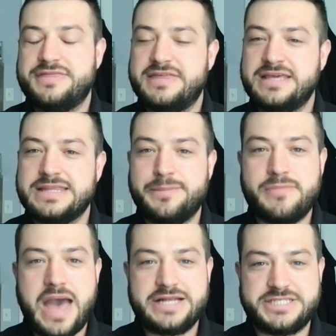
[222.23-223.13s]
think the
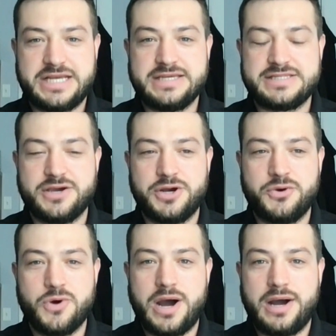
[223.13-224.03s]
magic is going
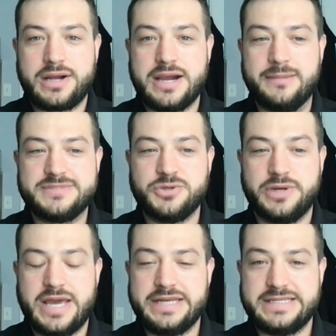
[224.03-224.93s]
to come to
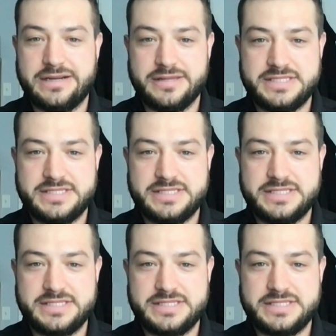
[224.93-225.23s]
an end here.